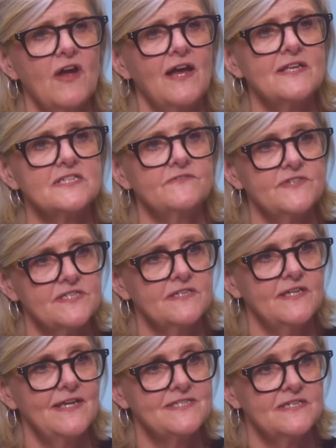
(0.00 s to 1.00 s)
are asked of us
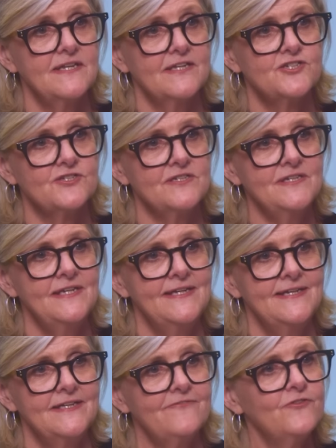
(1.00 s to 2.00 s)
as a nation,
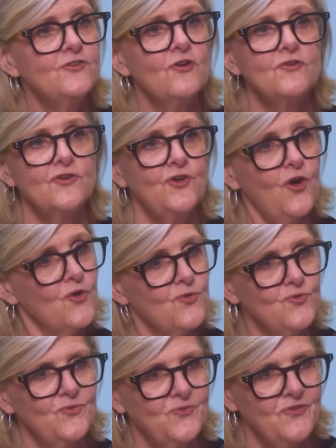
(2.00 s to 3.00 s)
if you don't
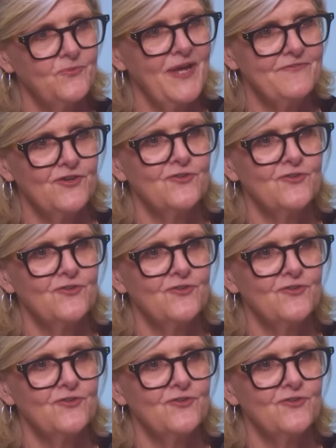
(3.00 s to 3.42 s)
know that we have a